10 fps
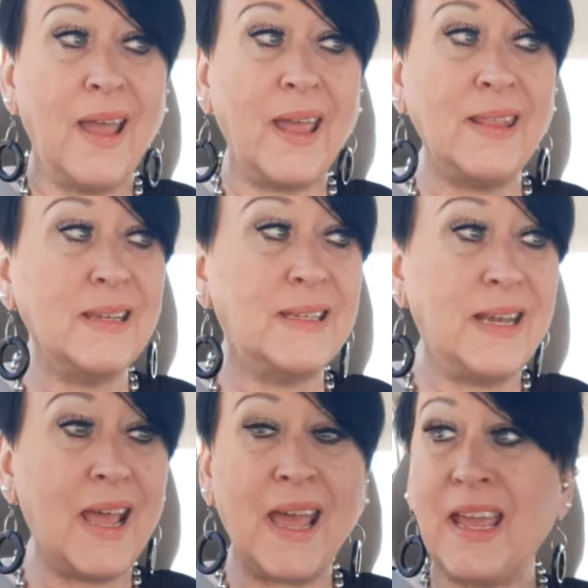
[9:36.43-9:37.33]
And then
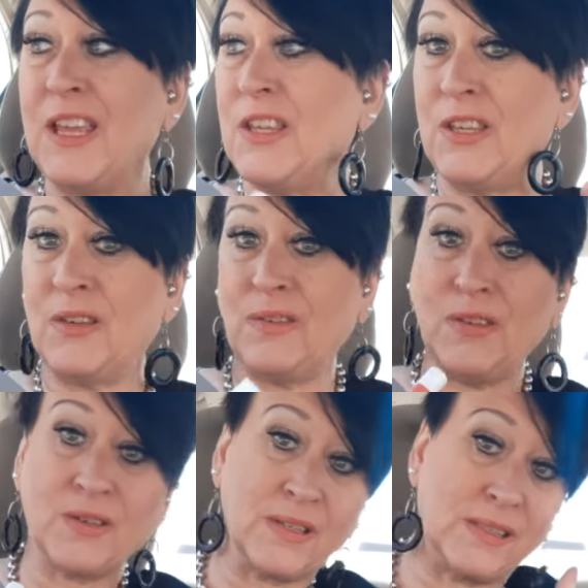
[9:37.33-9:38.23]
today,
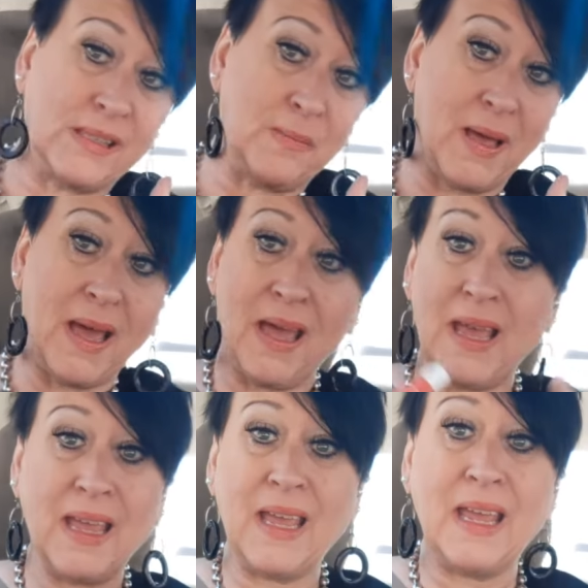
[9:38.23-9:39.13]
you, you can see behind,
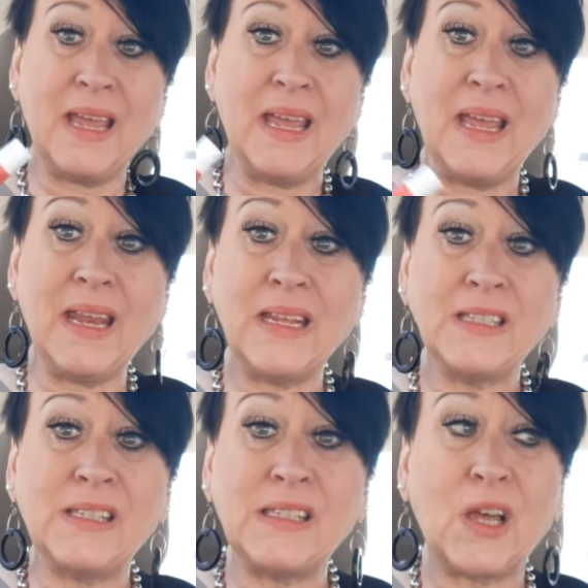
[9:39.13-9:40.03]
it
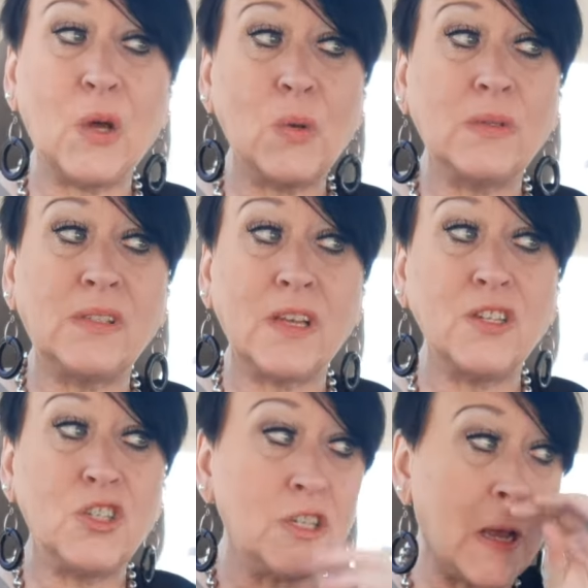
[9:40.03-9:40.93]
is so
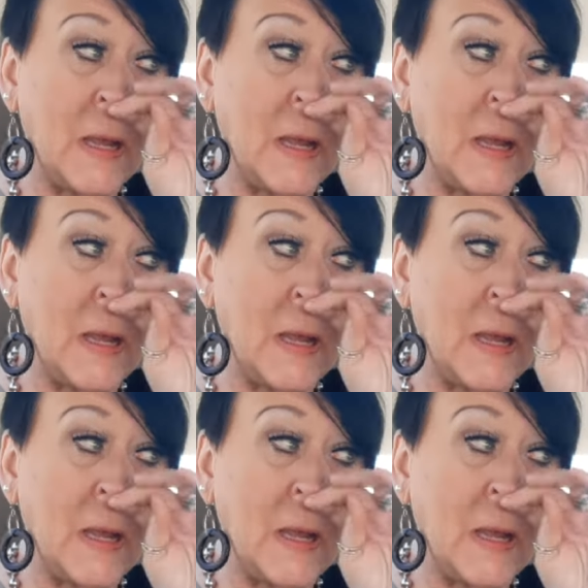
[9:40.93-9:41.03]
sunshine.